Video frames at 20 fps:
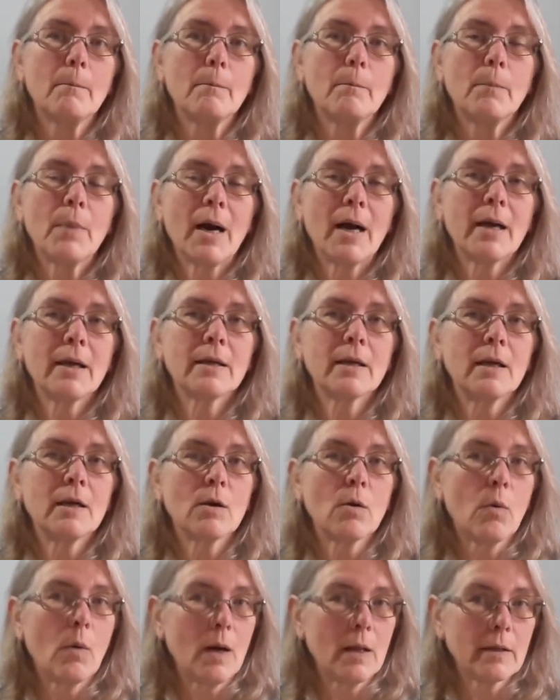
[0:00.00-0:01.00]
buying a
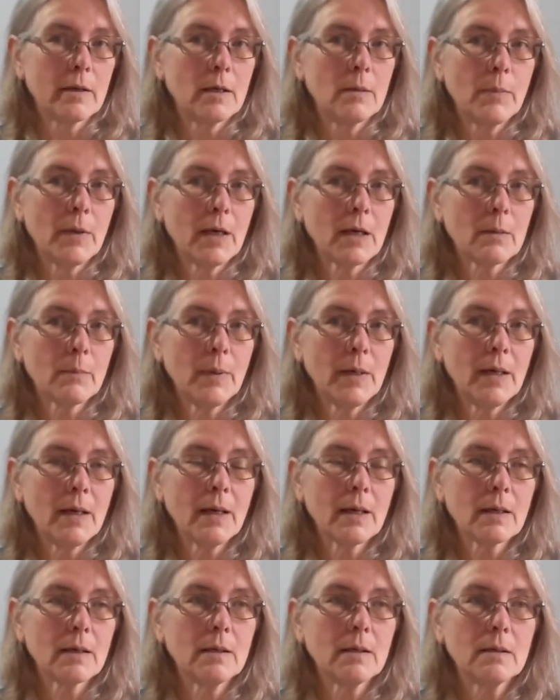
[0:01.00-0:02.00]
quality
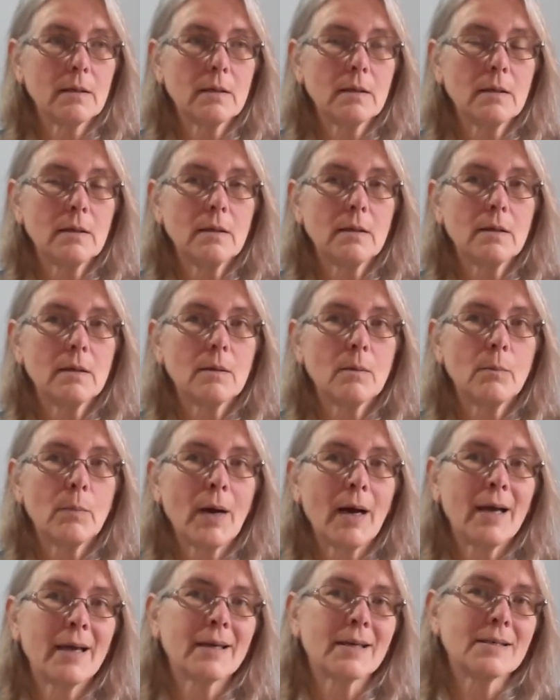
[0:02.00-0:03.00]
backpack,
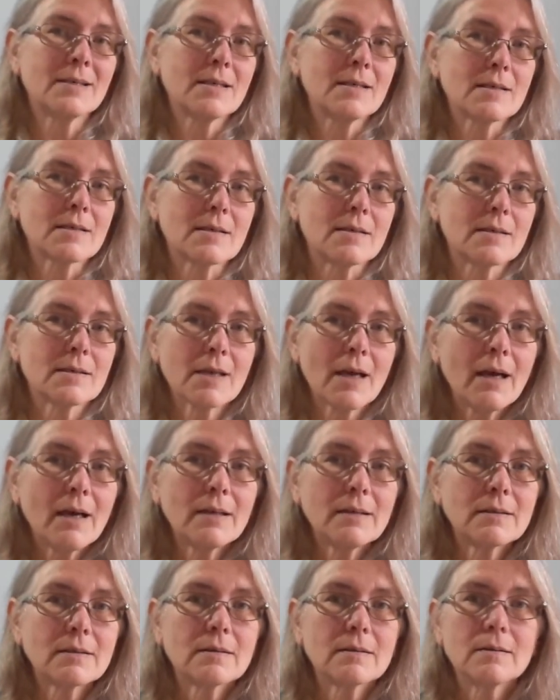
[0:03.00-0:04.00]
buying a decent
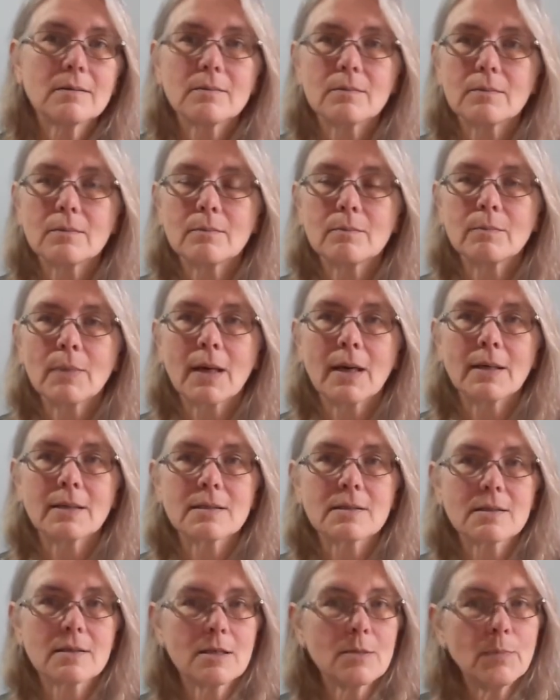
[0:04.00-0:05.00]
tent, my
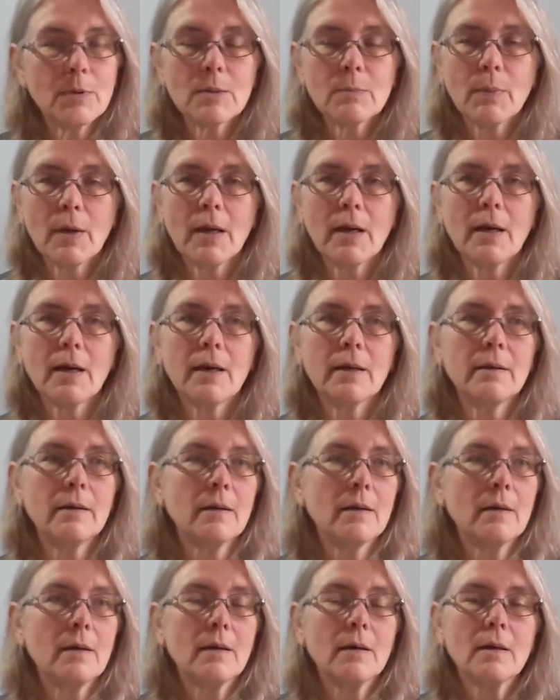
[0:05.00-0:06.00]
sleeping pad.
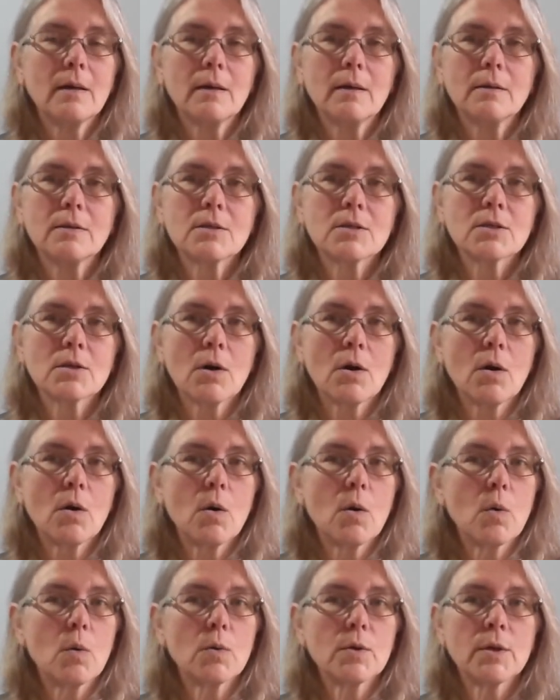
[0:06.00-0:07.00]

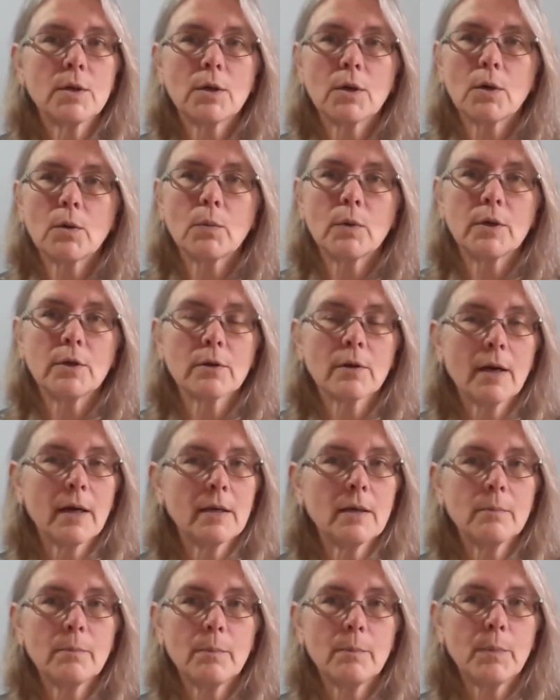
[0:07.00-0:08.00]
So, you know, when you're
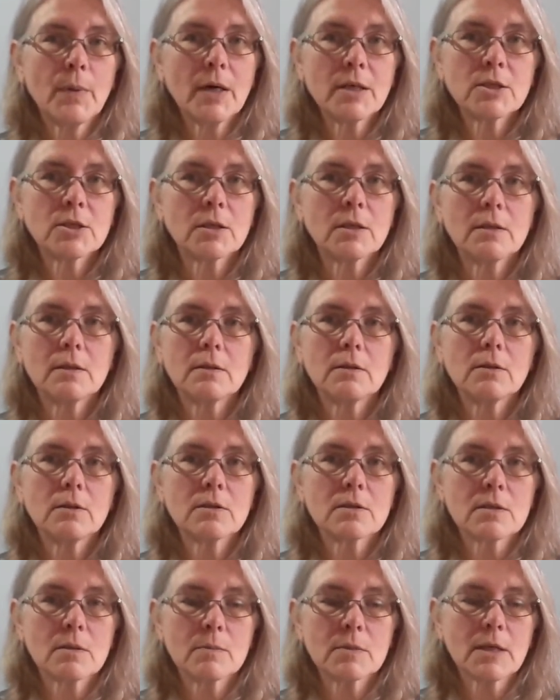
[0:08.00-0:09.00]
on a budget,
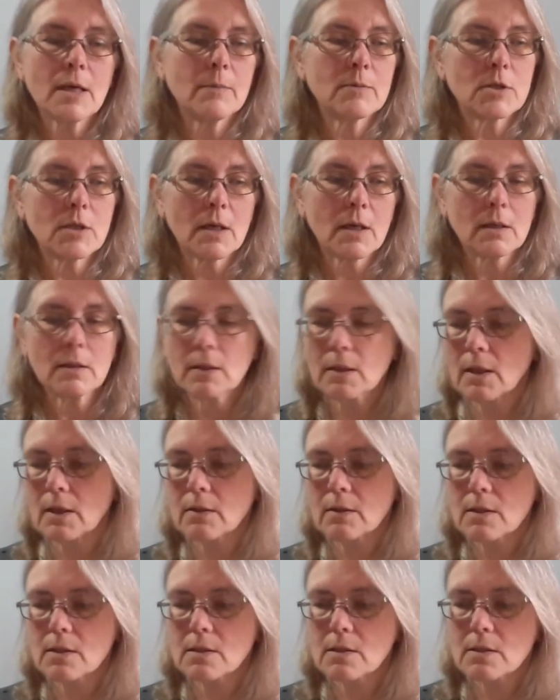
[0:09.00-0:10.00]
sometimes you got to look
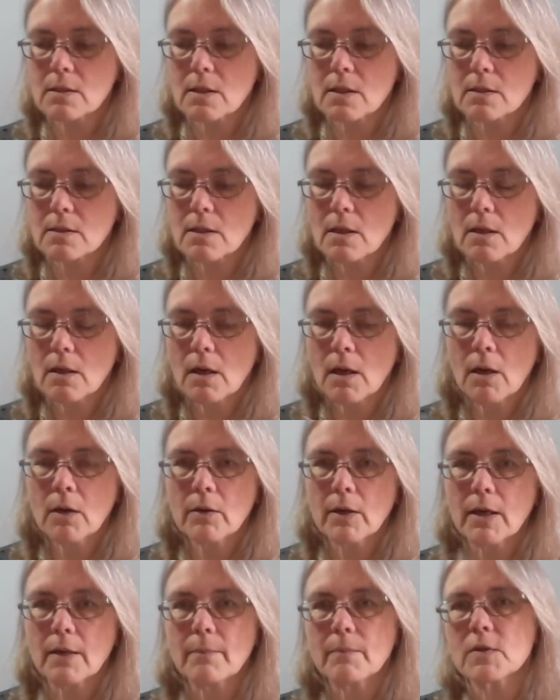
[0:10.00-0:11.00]
at these things. All
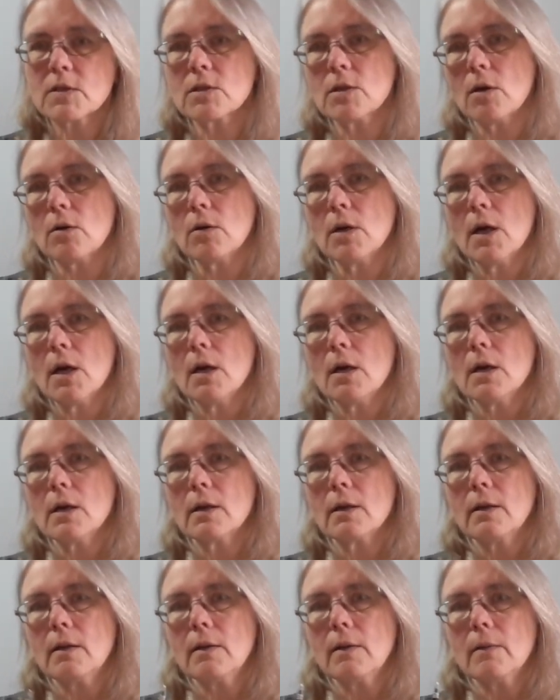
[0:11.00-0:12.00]
right. So
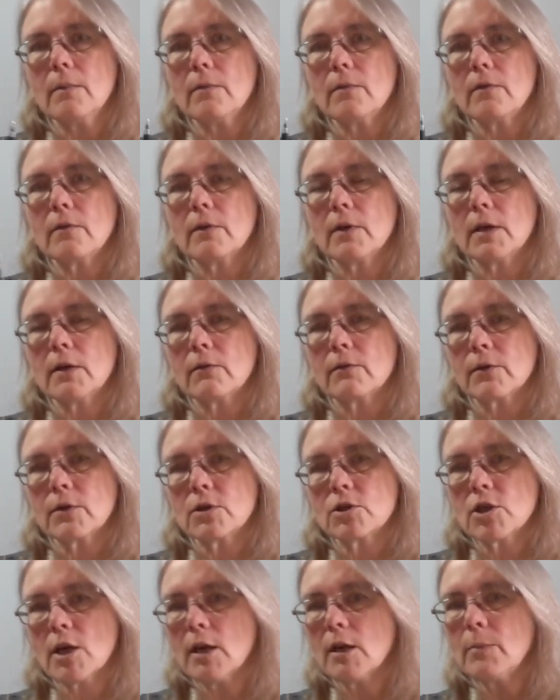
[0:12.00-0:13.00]
for
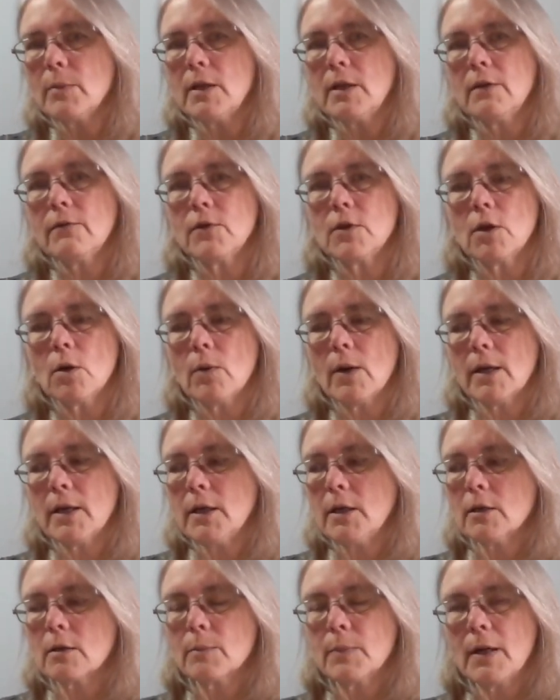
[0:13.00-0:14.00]
you gentlemen, if you don't want to
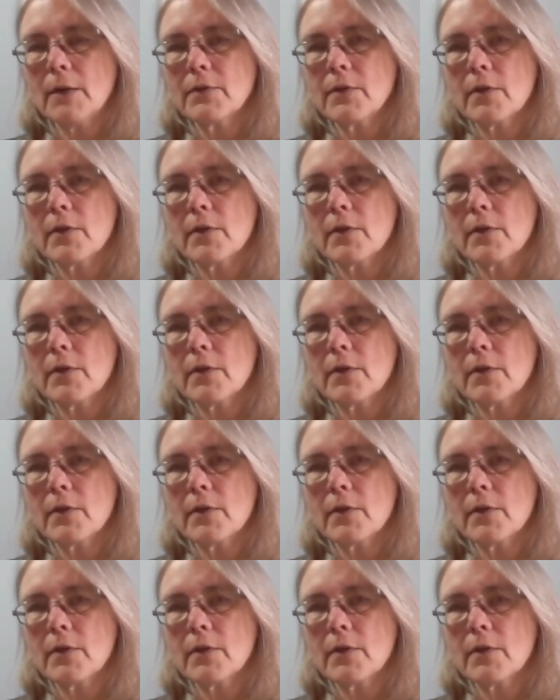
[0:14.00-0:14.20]
hear about the